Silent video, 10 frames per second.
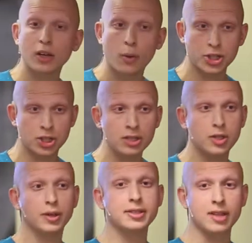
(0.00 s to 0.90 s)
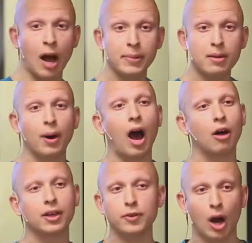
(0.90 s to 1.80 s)
has any questions, you can stop me, but
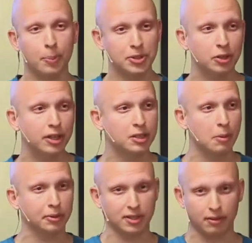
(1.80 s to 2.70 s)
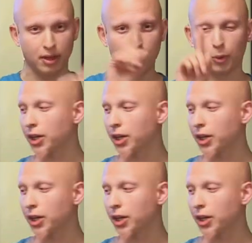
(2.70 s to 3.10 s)
I'll give you an opportunity to be able to,